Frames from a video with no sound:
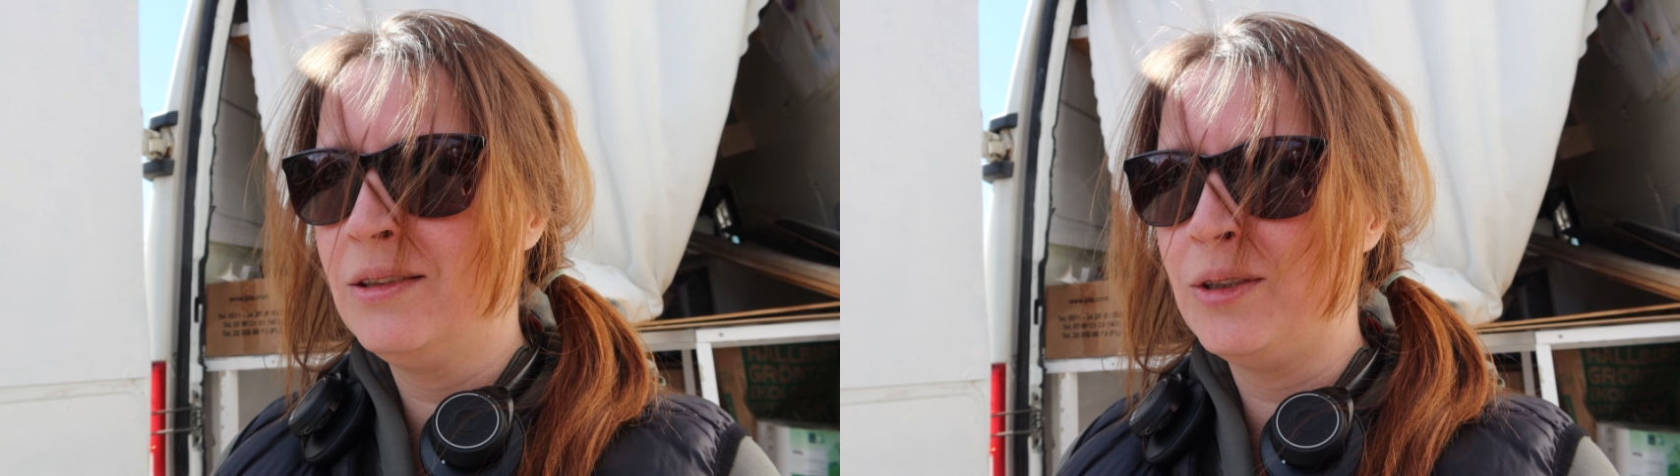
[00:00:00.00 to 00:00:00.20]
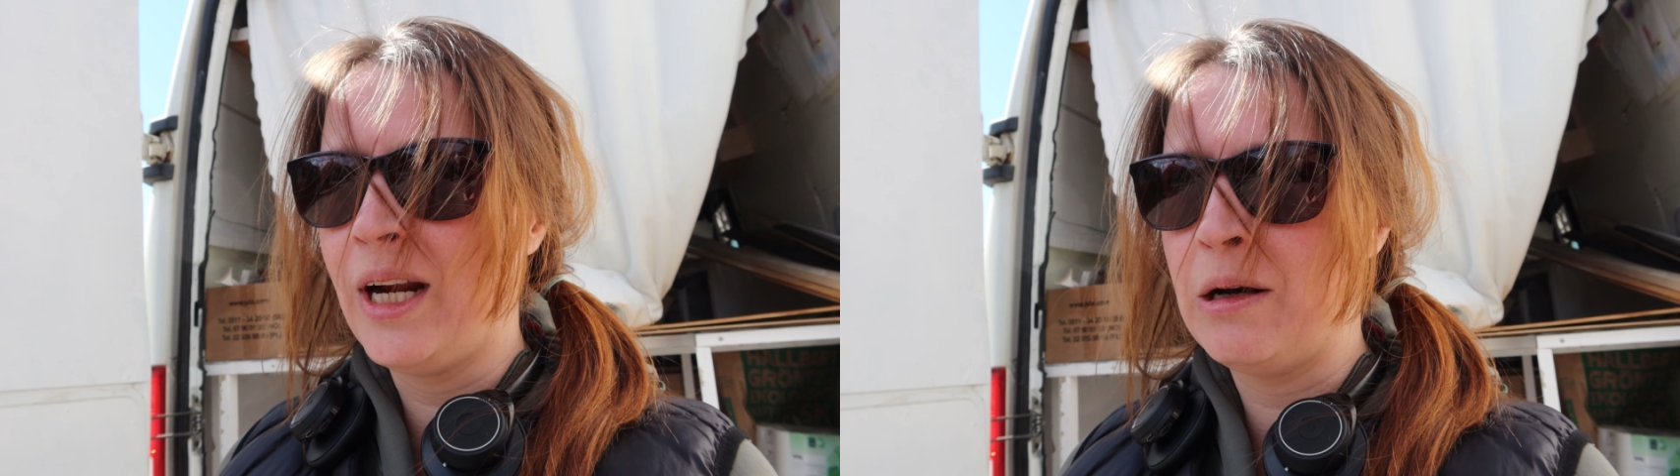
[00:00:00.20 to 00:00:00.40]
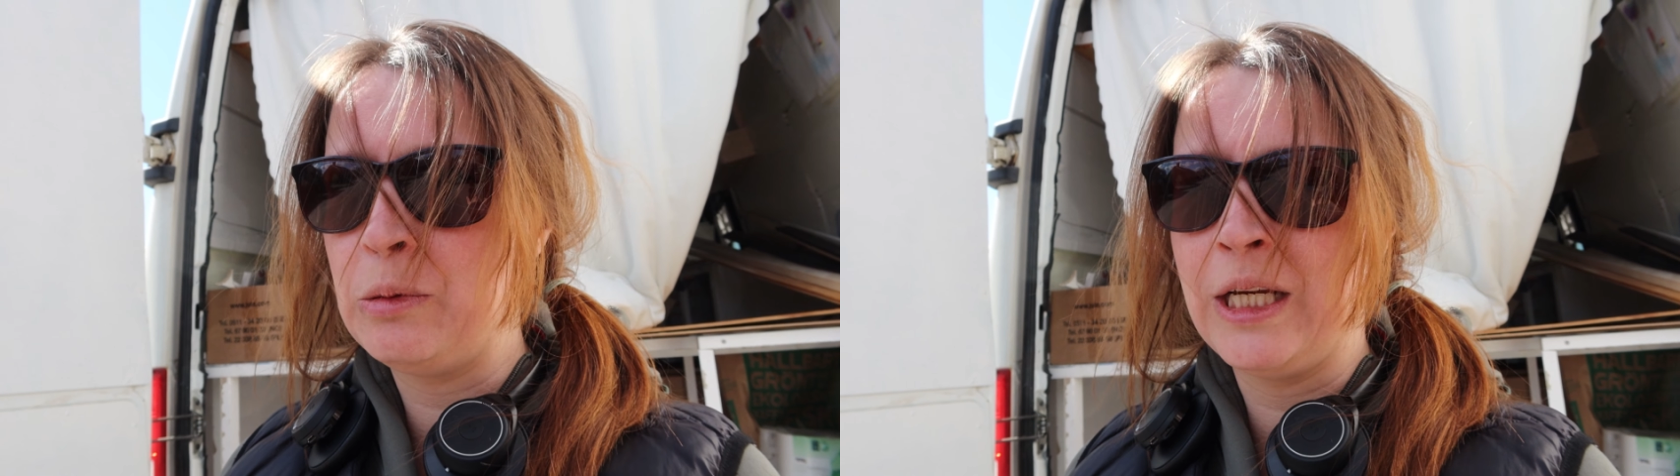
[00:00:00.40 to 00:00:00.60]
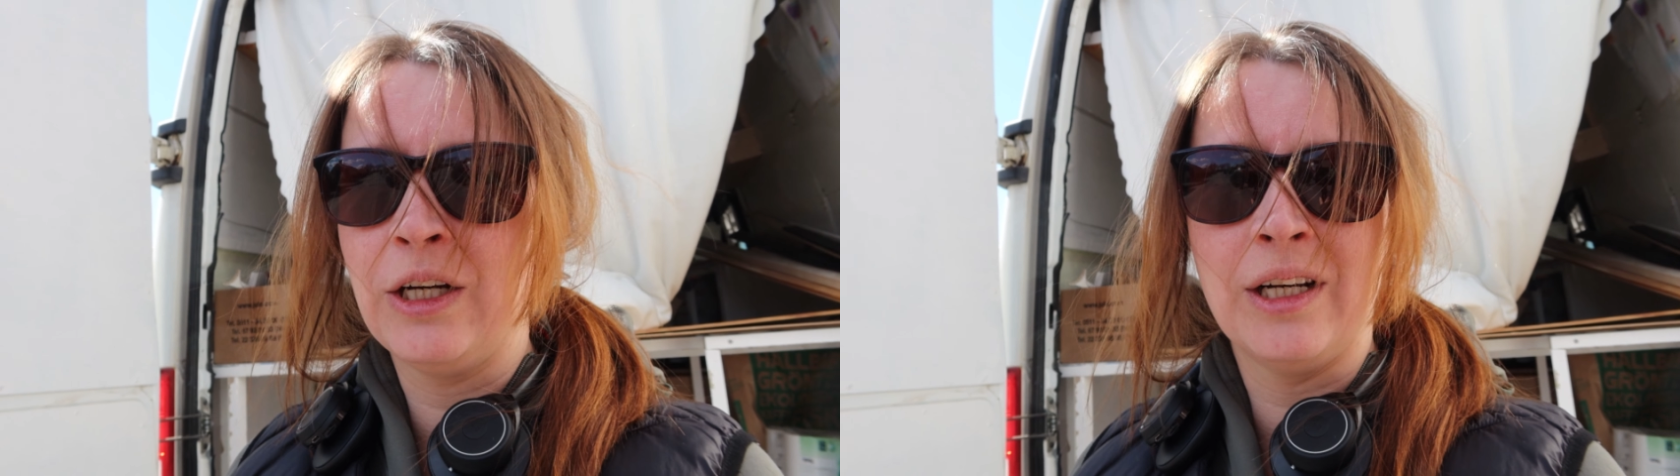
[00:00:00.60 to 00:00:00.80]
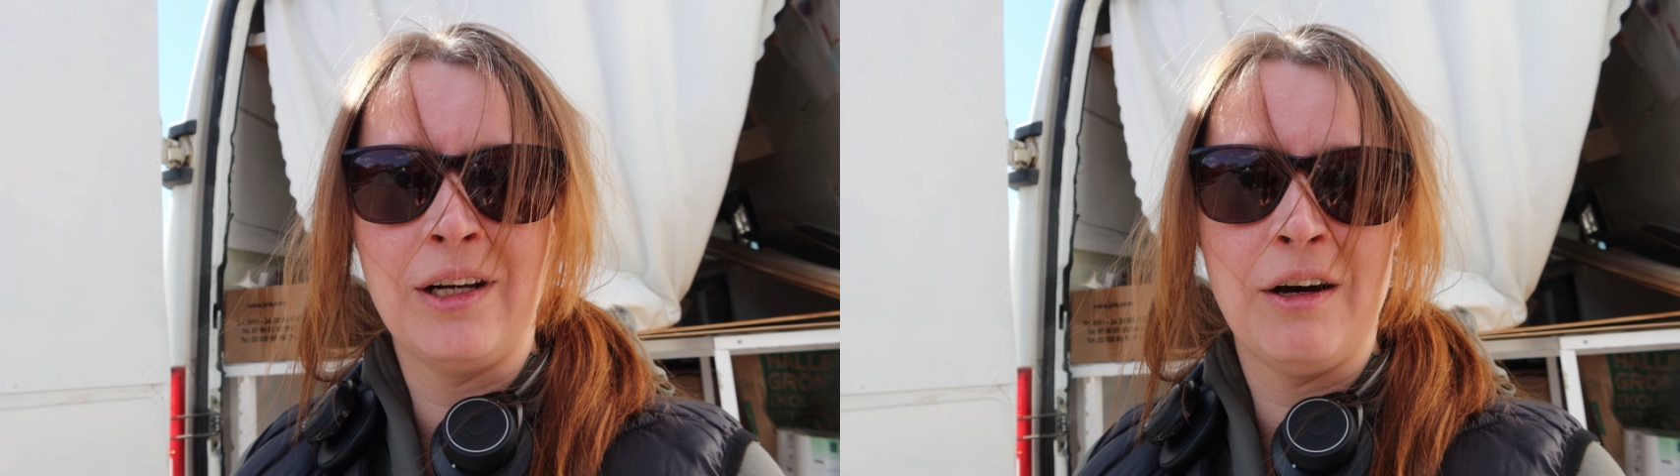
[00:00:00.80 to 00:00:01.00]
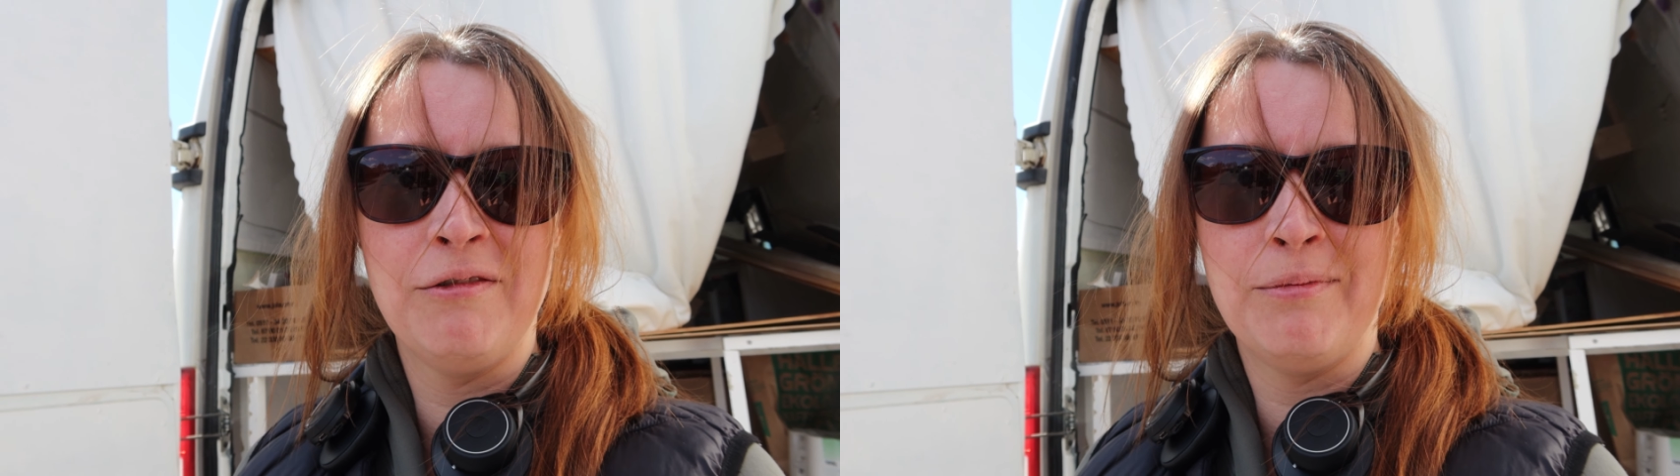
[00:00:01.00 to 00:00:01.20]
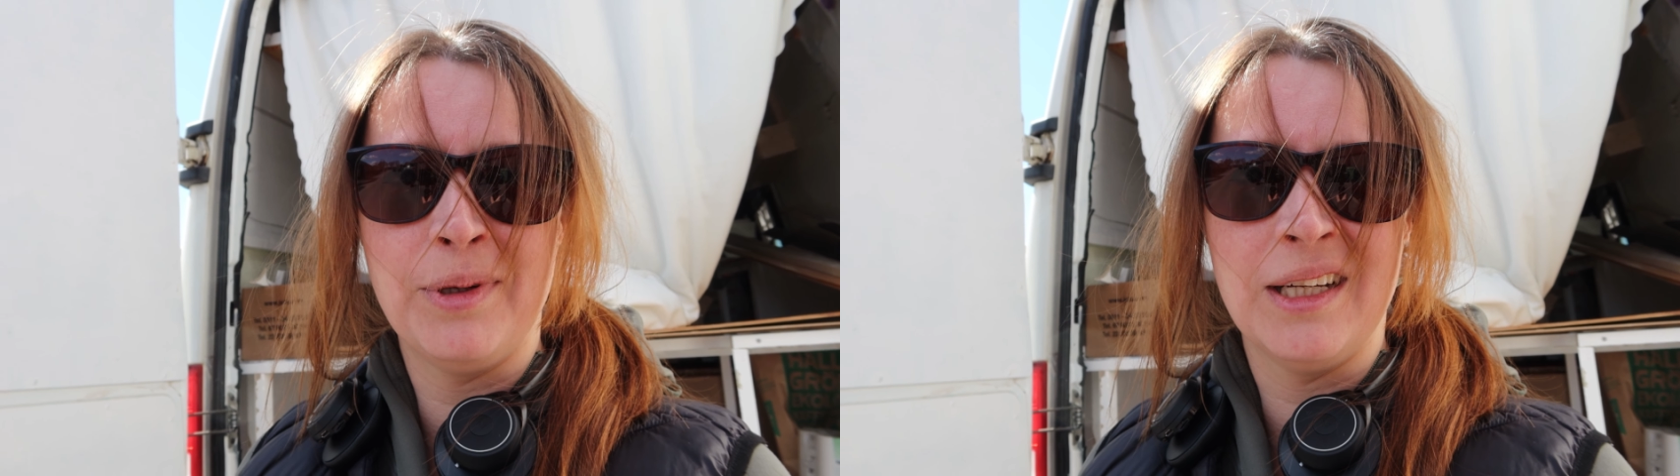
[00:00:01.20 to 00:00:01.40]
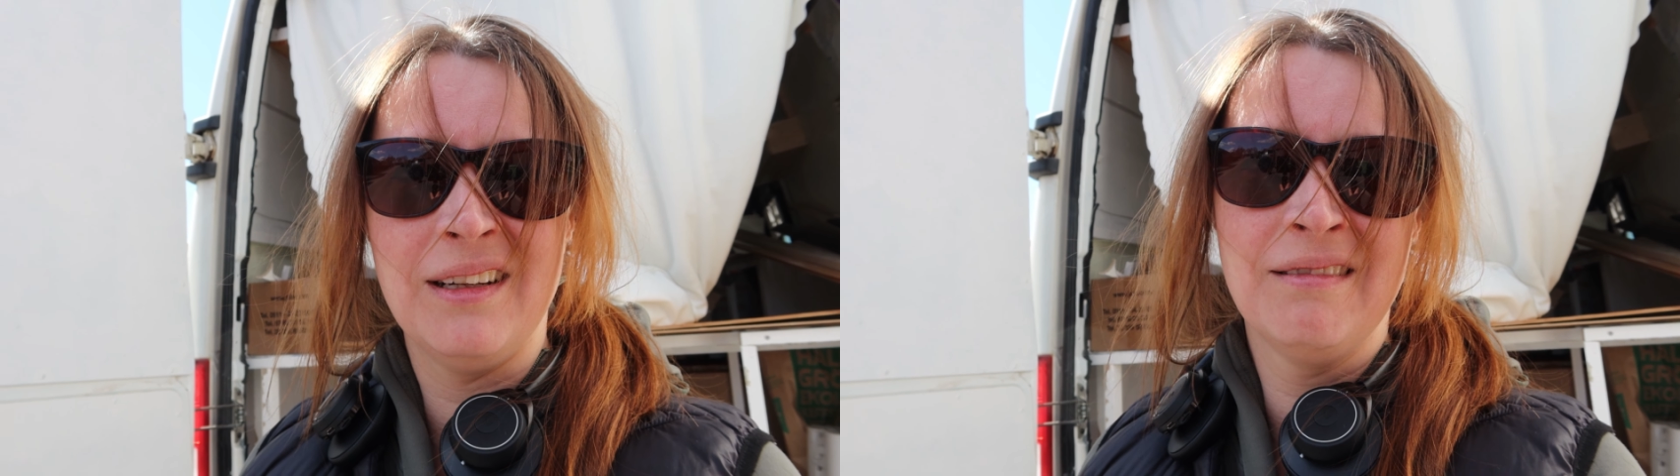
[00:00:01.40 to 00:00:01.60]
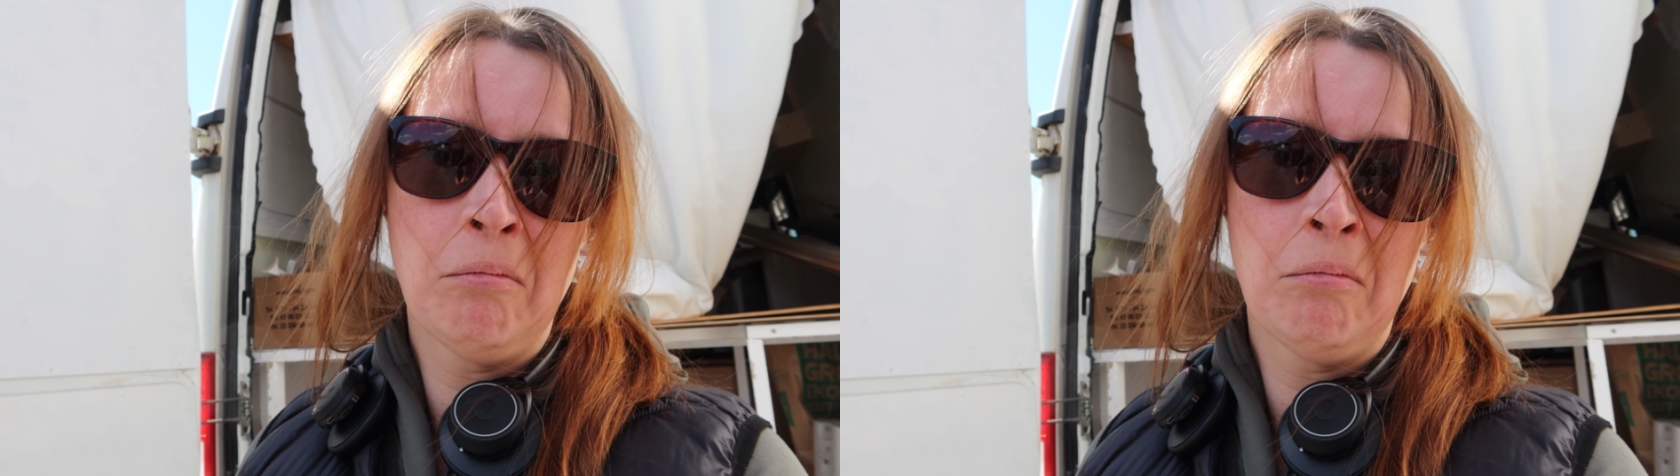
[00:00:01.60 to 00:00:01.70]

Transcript: or how we got it off, but